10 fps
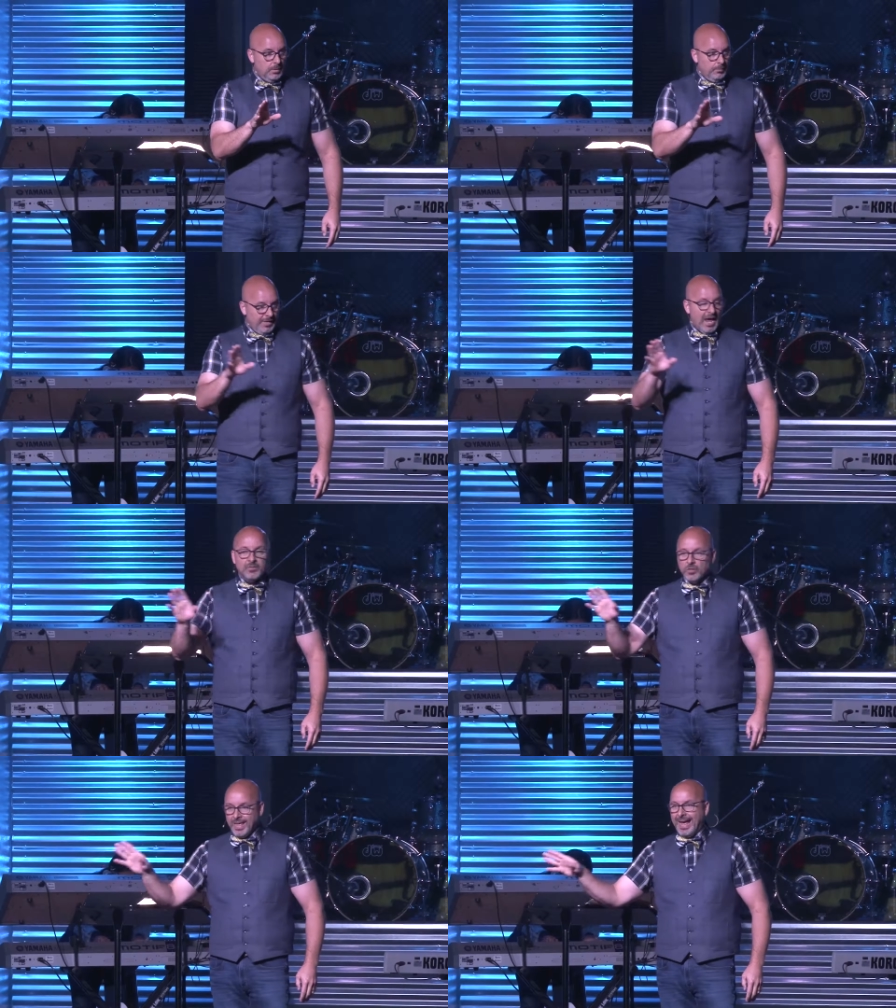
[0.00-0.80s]
But
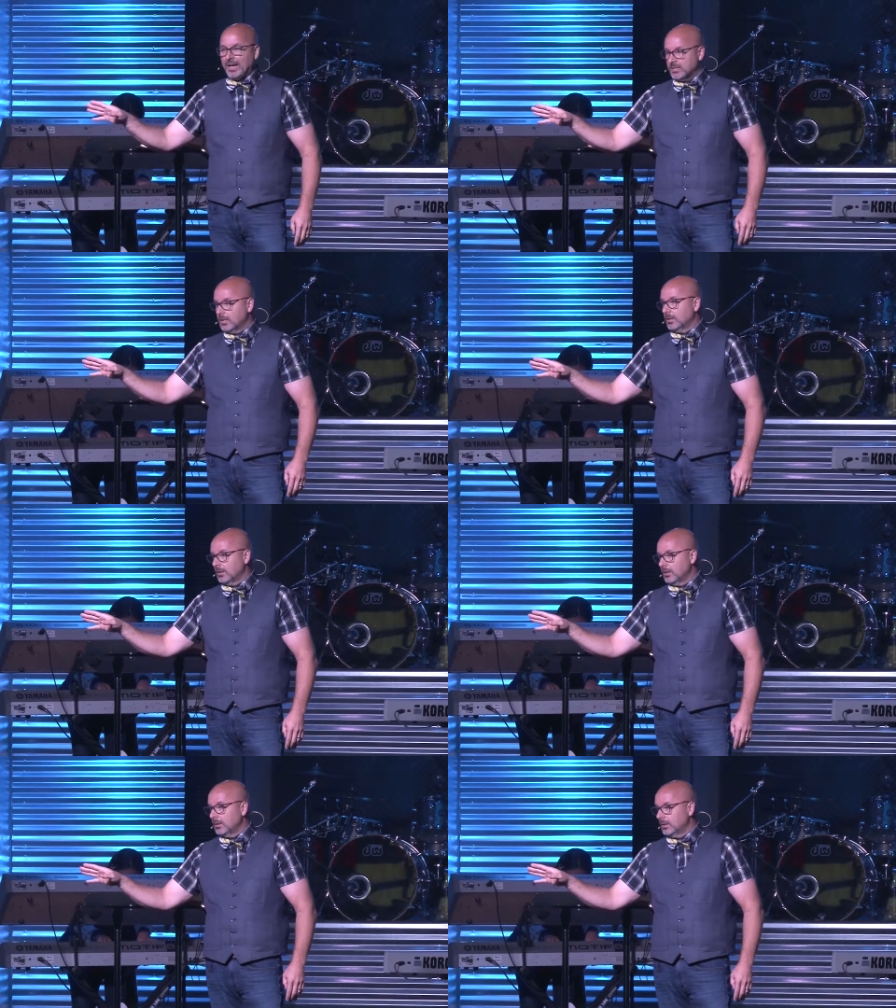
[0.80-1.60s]
after that,
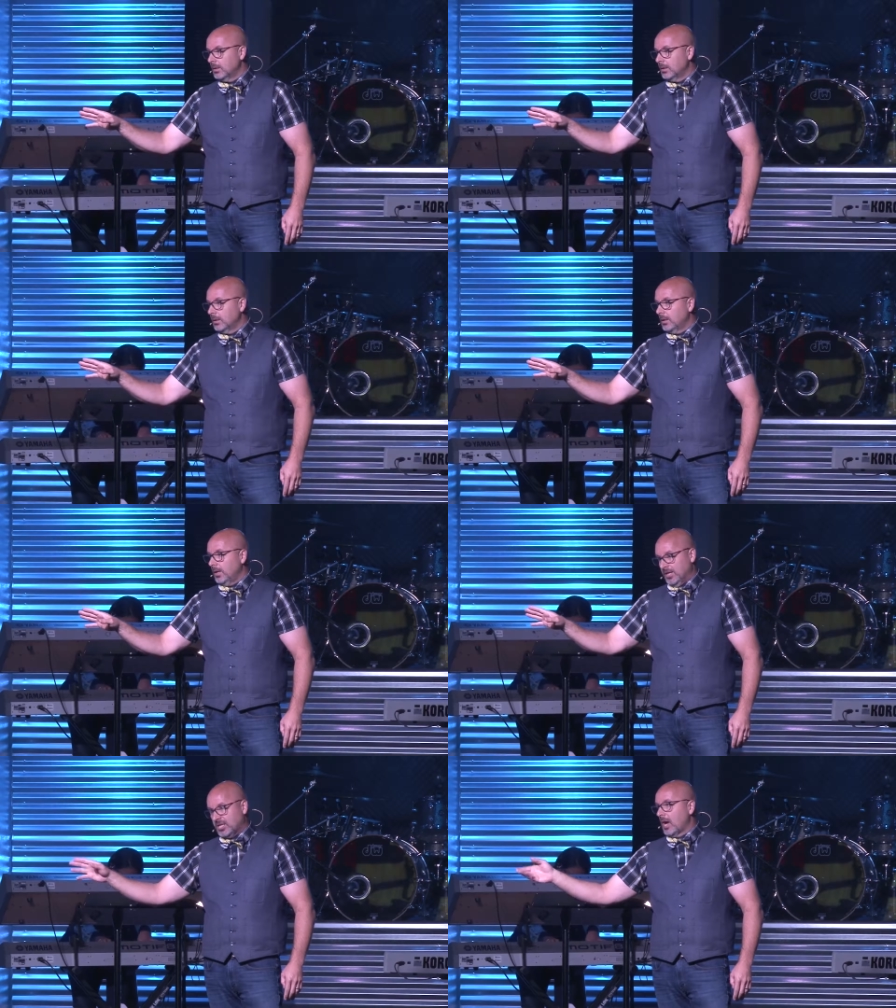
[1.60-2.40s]

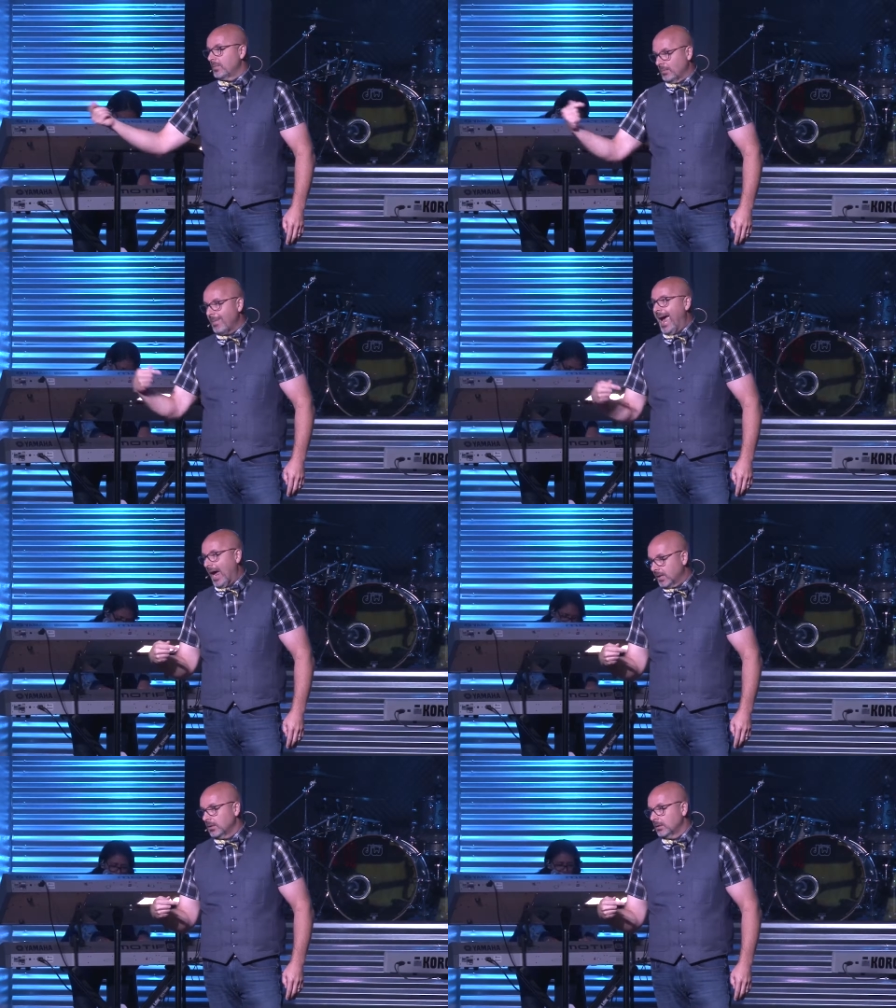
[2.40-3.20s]
it's coming
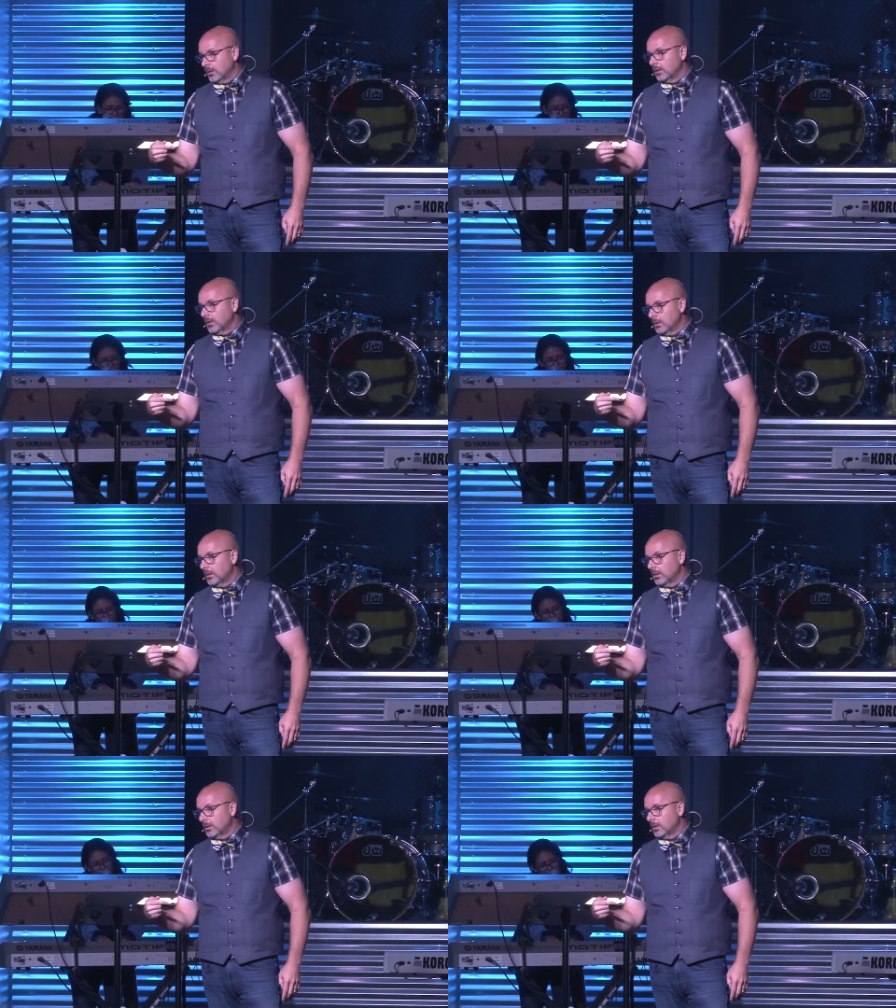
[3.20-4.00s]
back
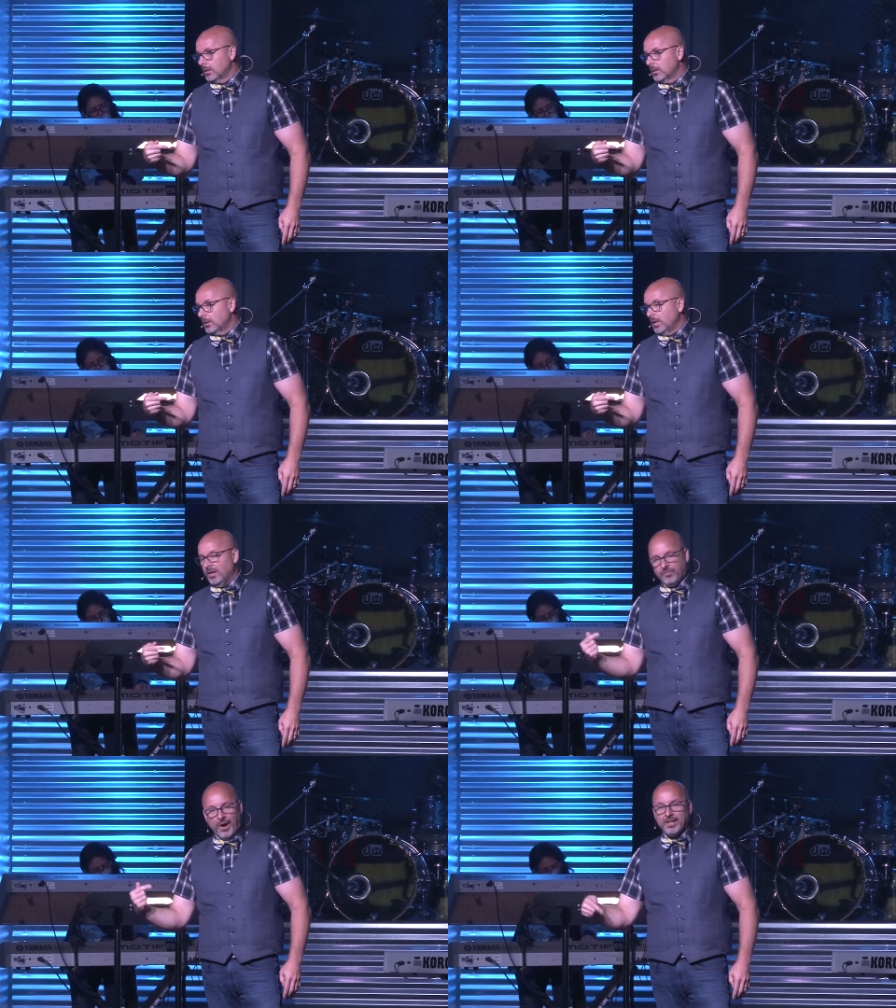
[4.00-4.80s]

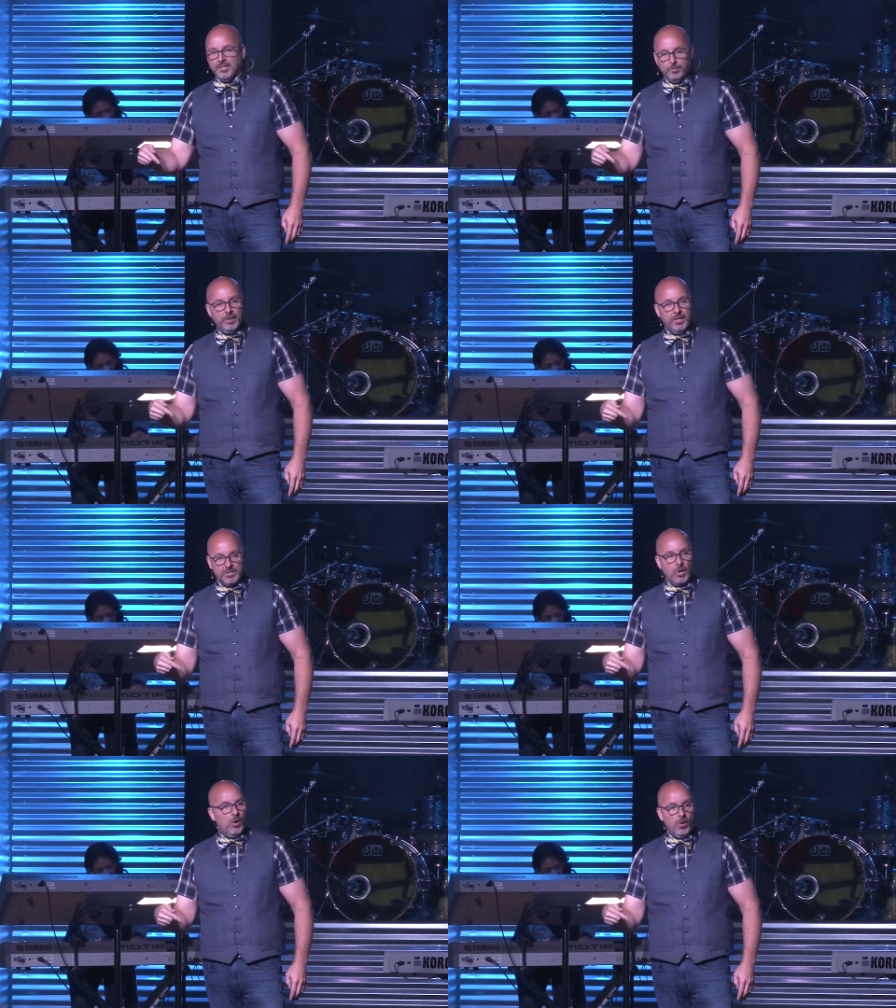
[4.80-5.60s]
and finding a
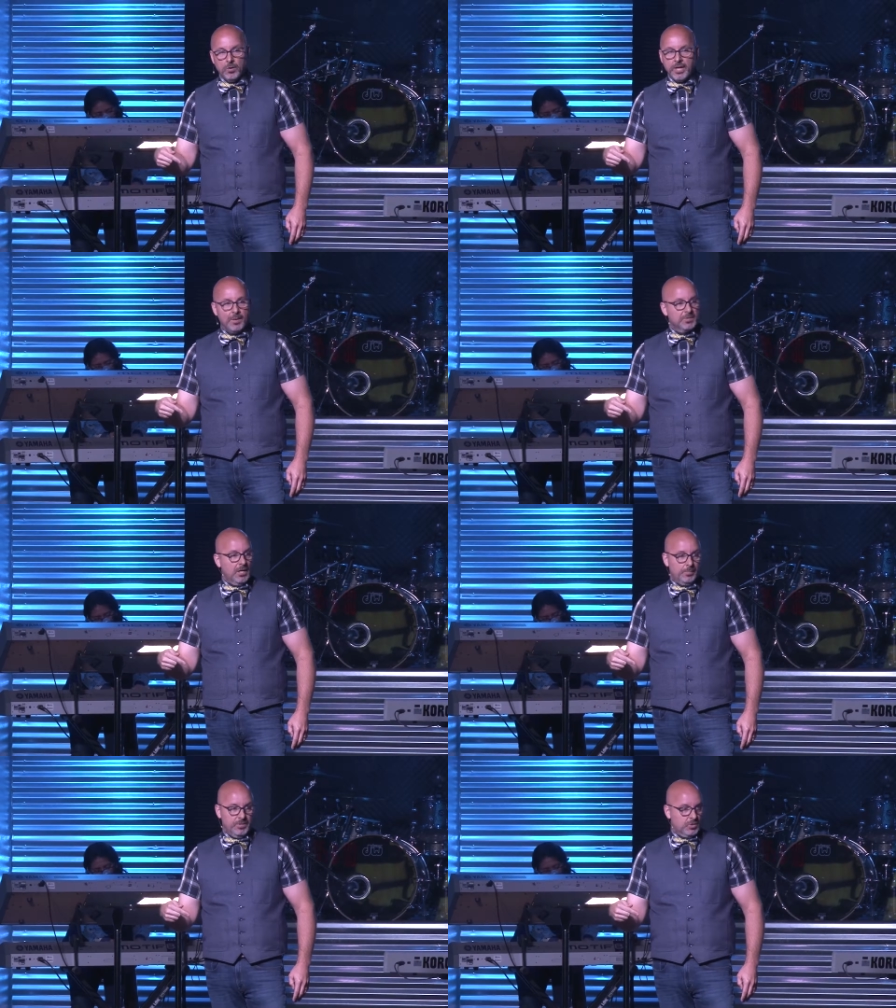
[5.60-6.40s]
place all kept
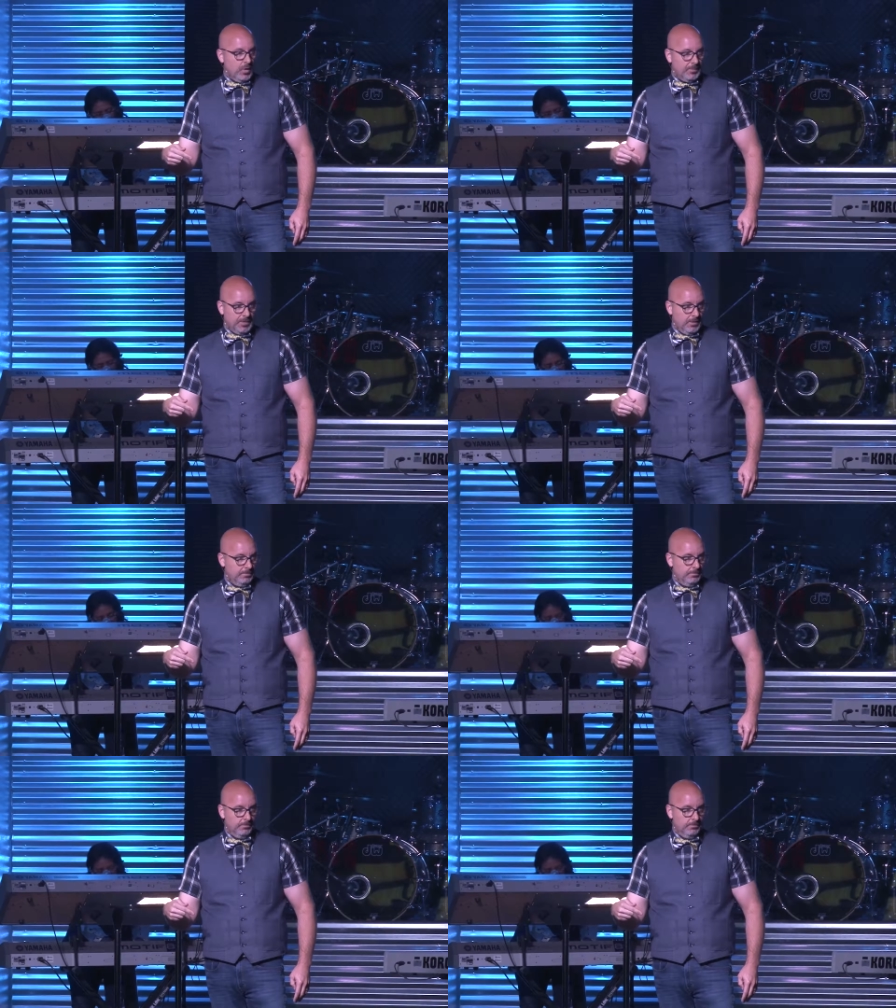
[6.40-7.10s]
up and swept up.